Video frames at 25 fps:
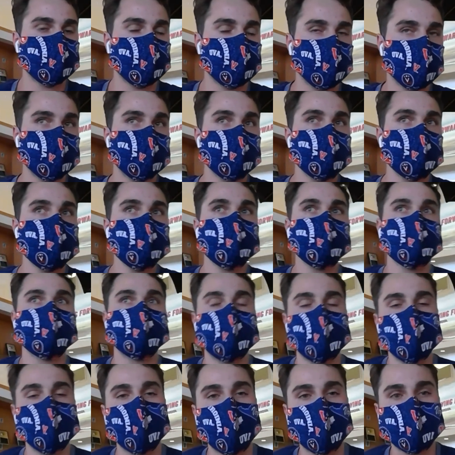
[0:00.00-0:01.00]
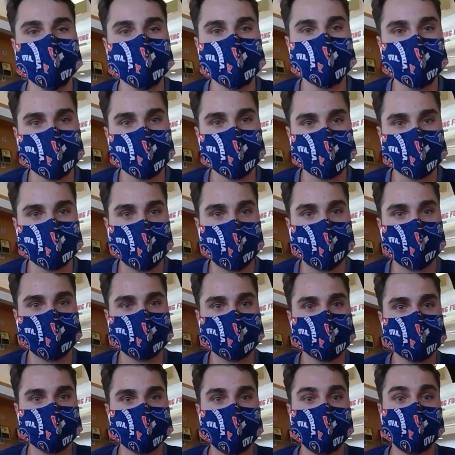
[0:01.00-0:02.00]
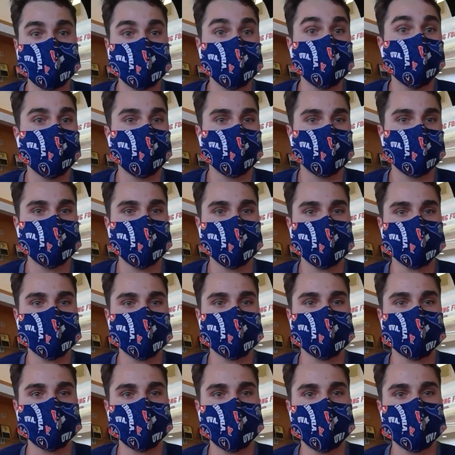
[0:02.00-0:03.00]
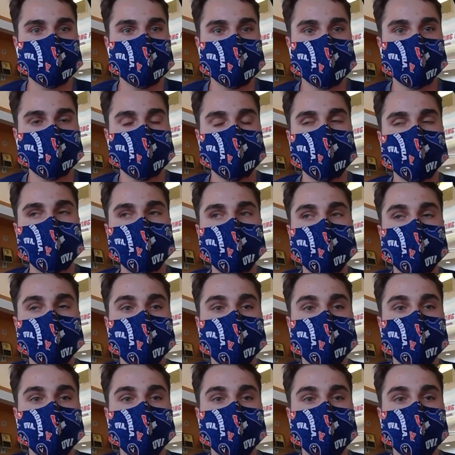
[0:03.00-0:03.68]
but being able to adapt if you are in that situation